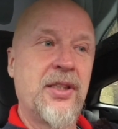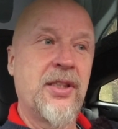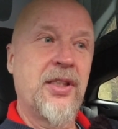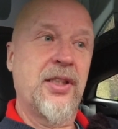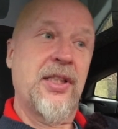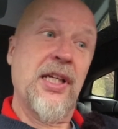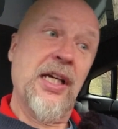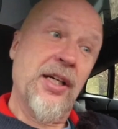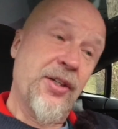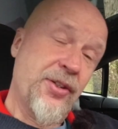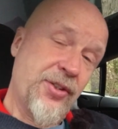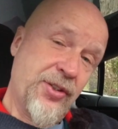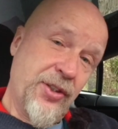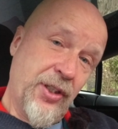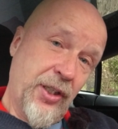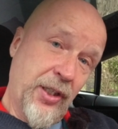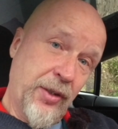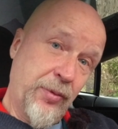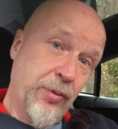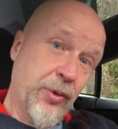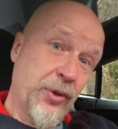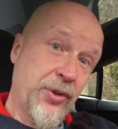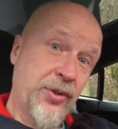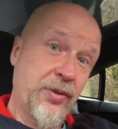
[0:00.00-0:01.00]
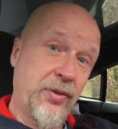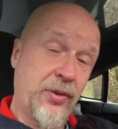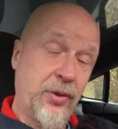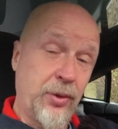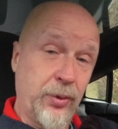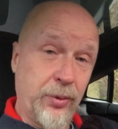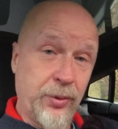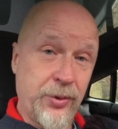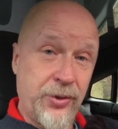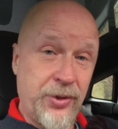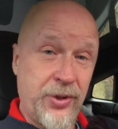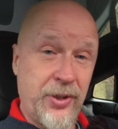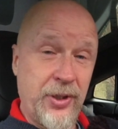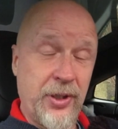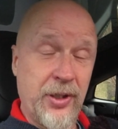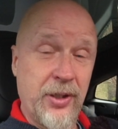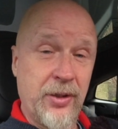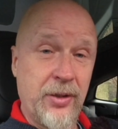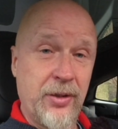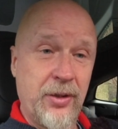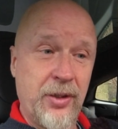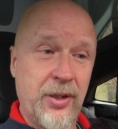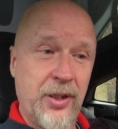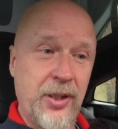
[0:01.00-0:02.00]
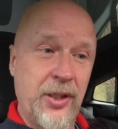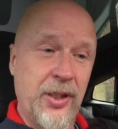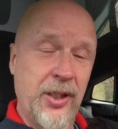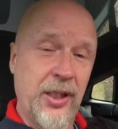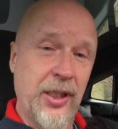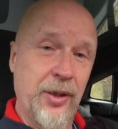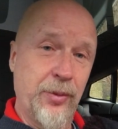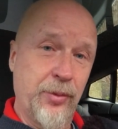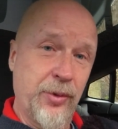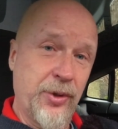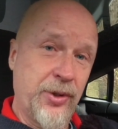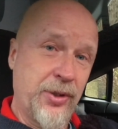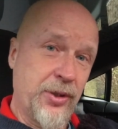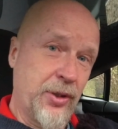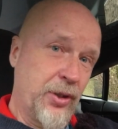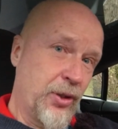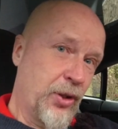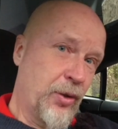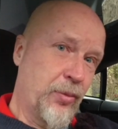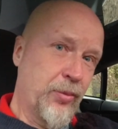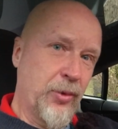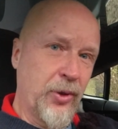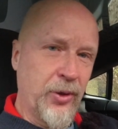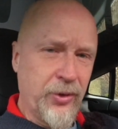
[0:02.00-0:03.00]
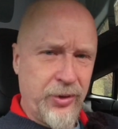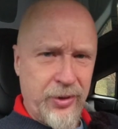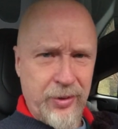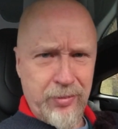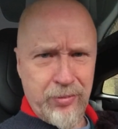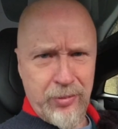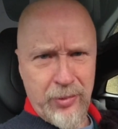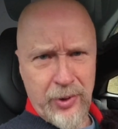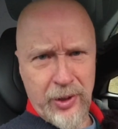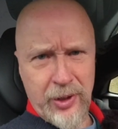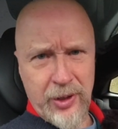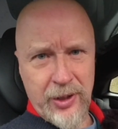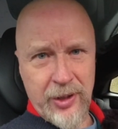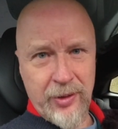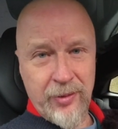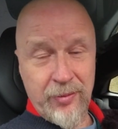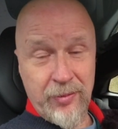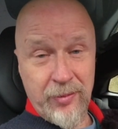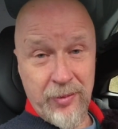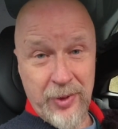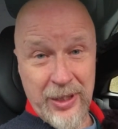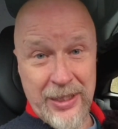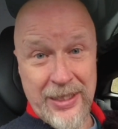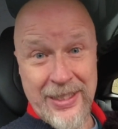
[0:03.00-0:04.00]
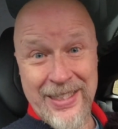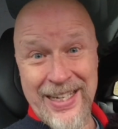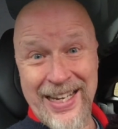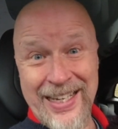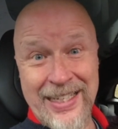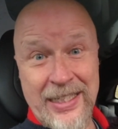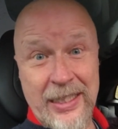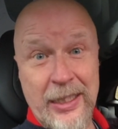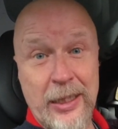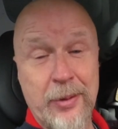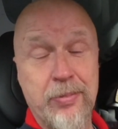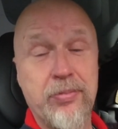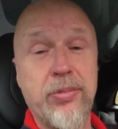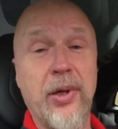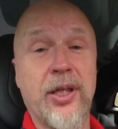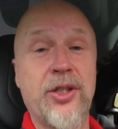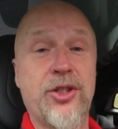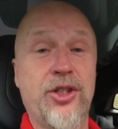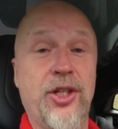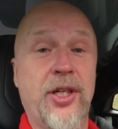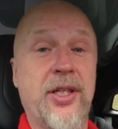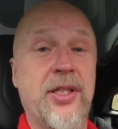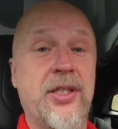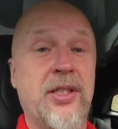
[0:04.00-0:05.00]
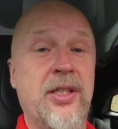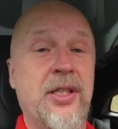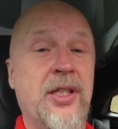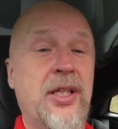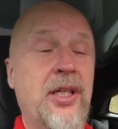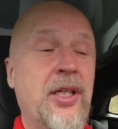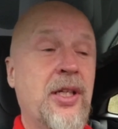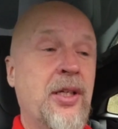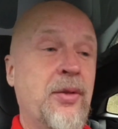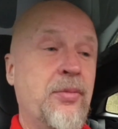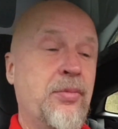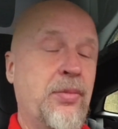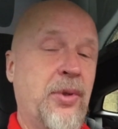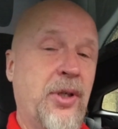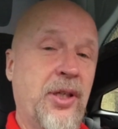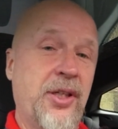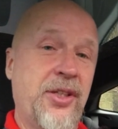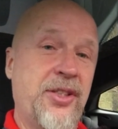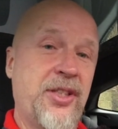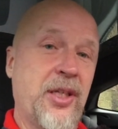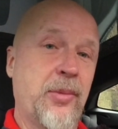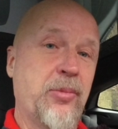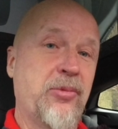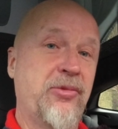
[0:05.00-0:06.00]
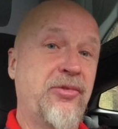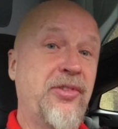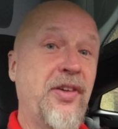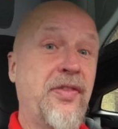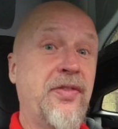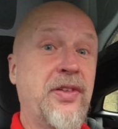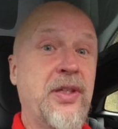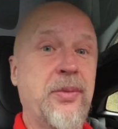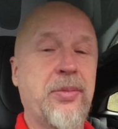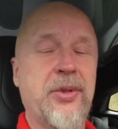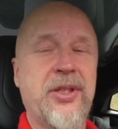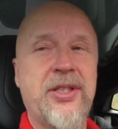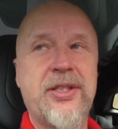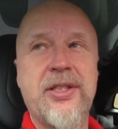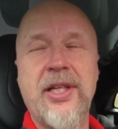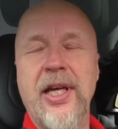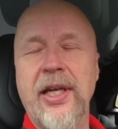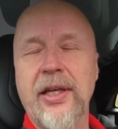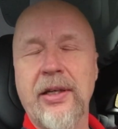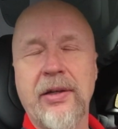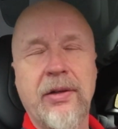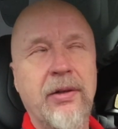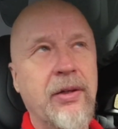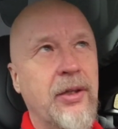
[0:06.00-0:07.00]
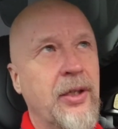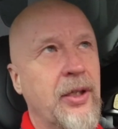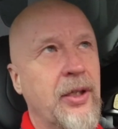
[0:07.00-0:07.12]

The downside was, of course, that it was a lot more than my intended budget by some 50%.